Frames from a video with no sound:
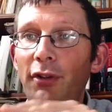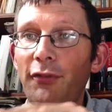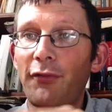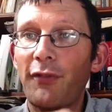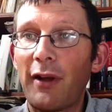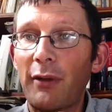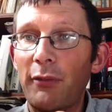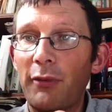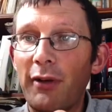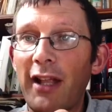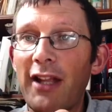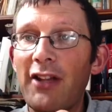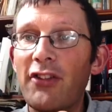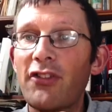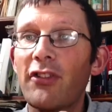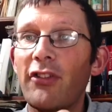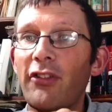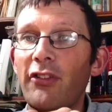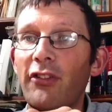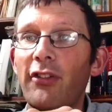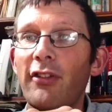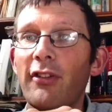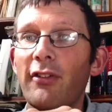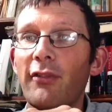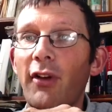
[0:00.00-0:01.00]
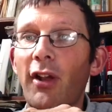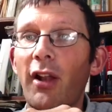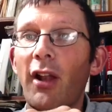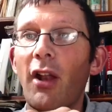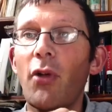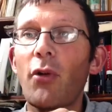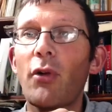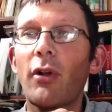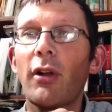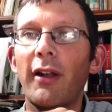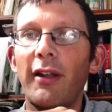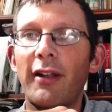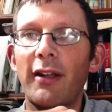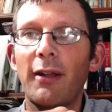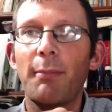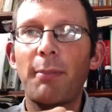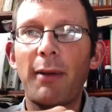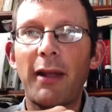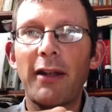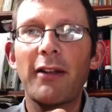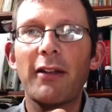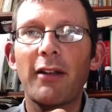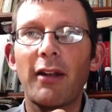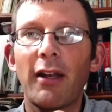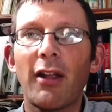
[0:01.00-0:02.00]
foundations of our local
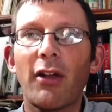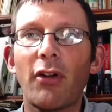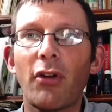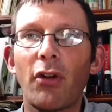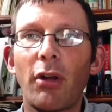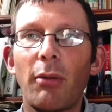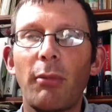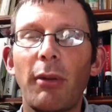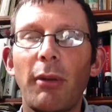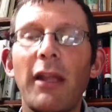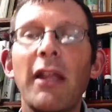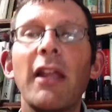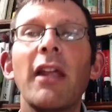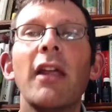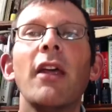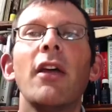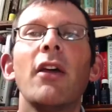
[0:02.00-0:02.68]
independent economy,